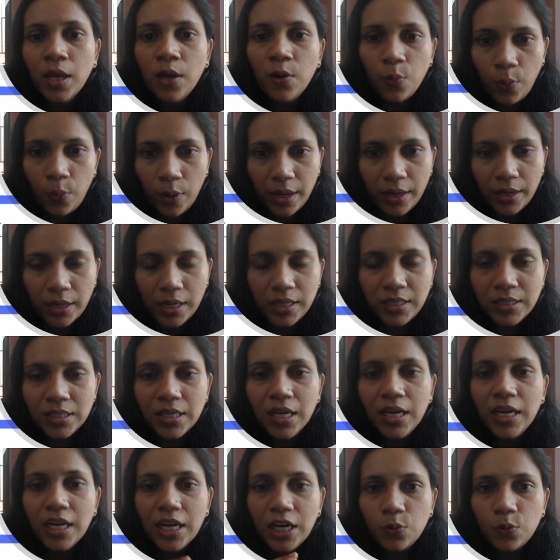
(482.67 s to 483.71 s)
whereas
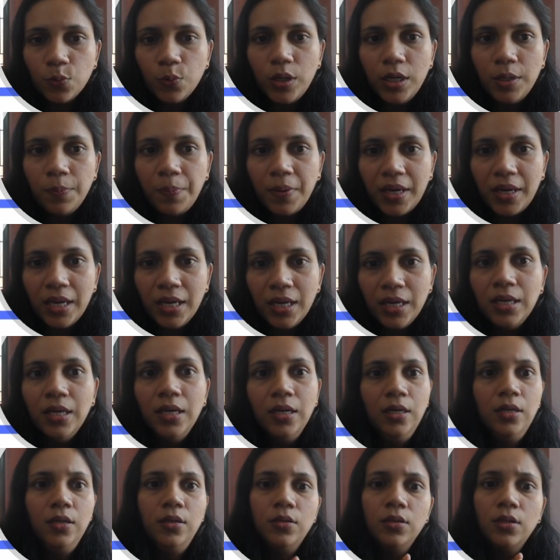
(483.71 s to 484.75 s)
it will be
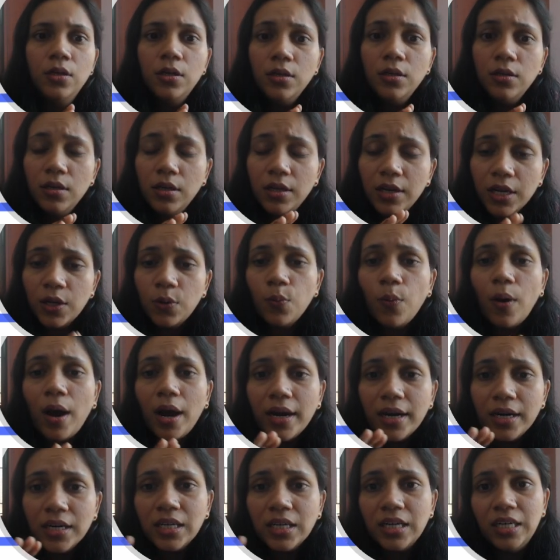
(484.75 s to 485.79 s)
the
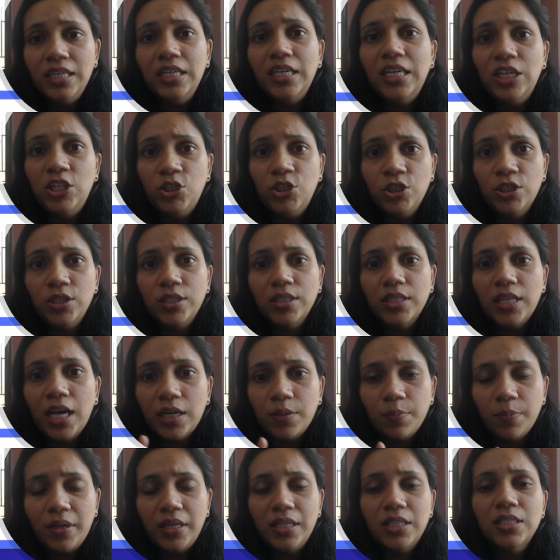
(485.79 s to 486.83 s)
required condition.
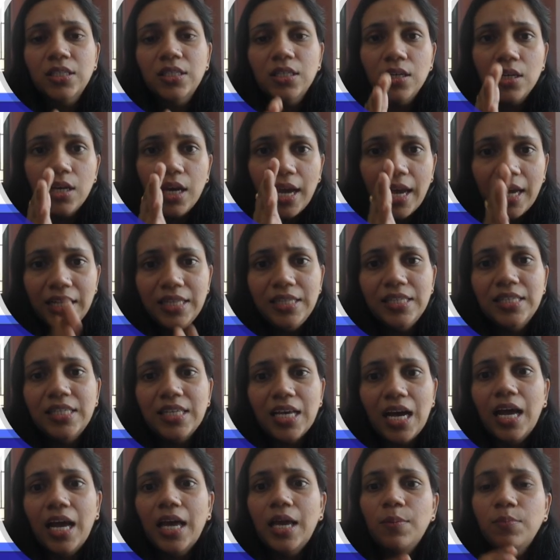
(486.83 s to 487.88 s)
That means the
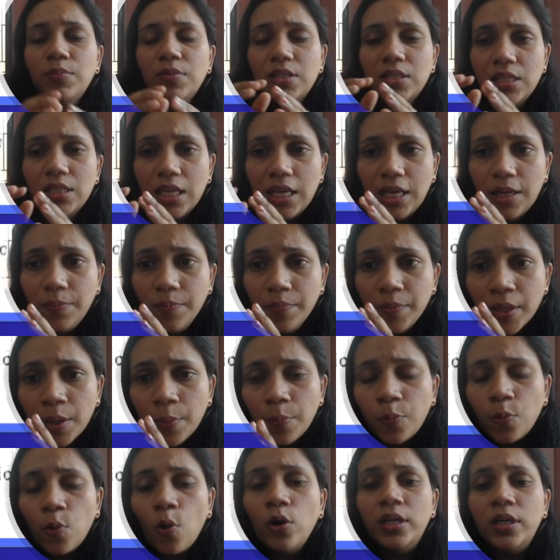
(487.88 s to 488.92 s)
enzymes, the
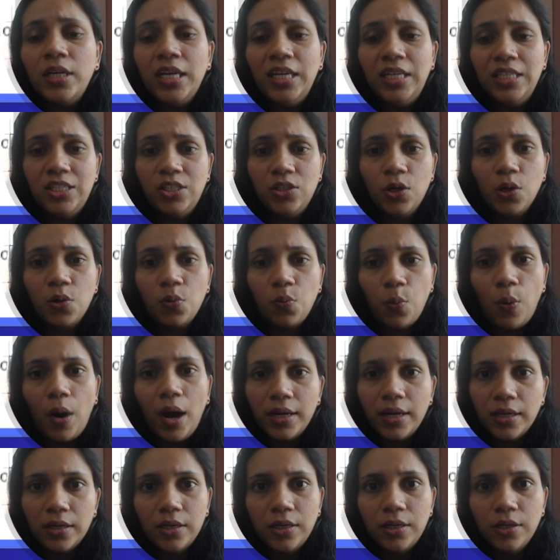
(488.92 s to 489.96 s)
proteins
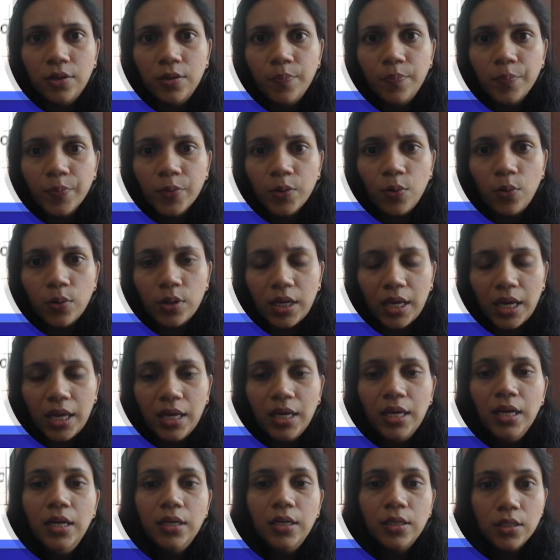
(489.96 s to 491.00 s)
required,
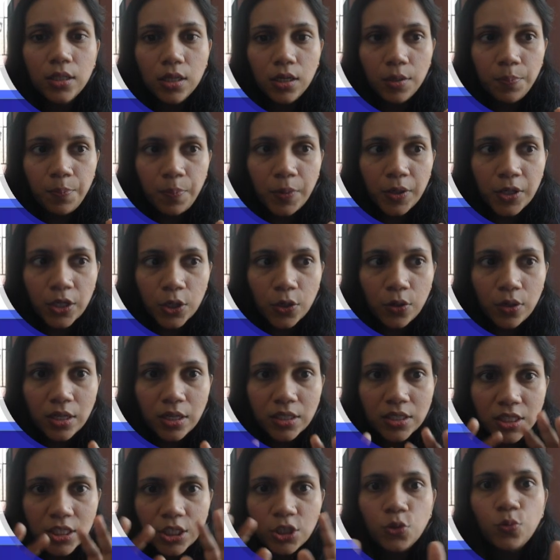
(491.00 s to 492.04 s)
okay, the particular
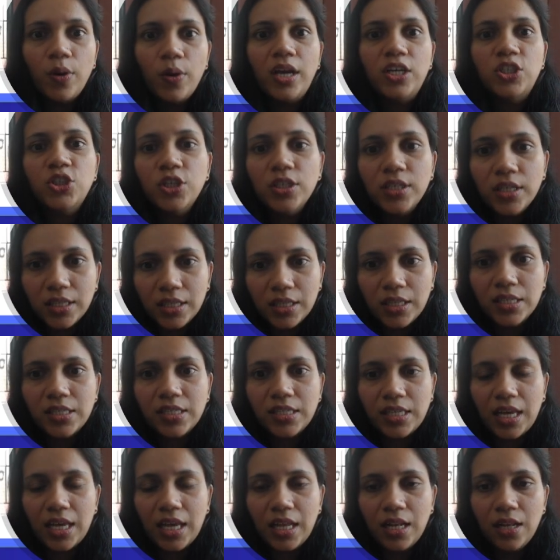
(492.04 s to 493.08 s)
situation in the
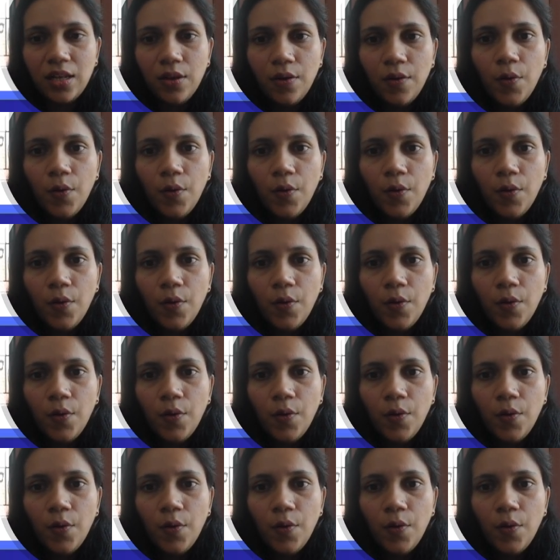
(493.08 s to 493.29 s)
cell